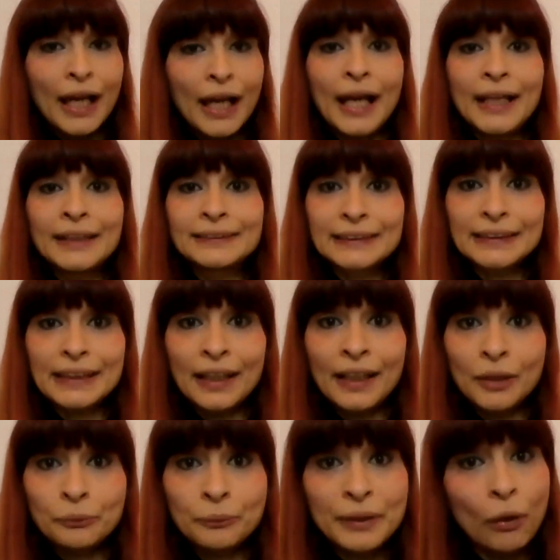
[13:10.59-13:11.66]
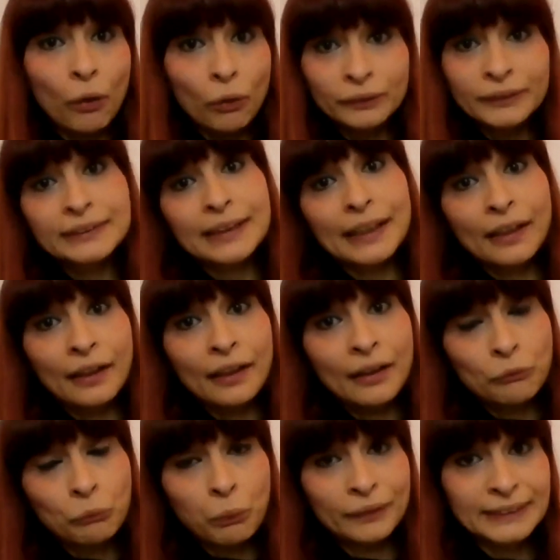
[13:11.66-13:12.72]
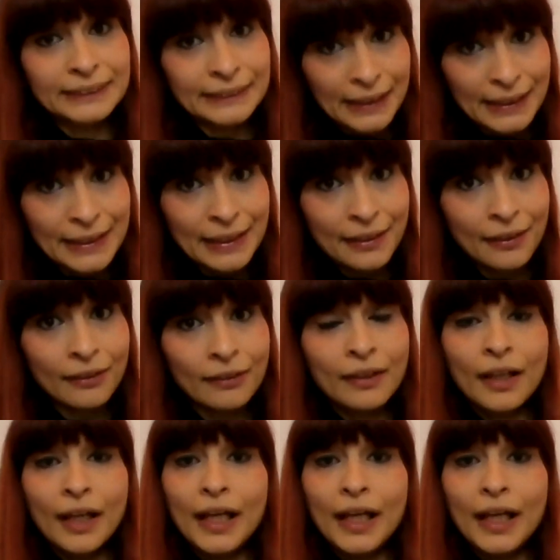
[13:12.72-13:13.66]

And uh, we hold it uh, once a year.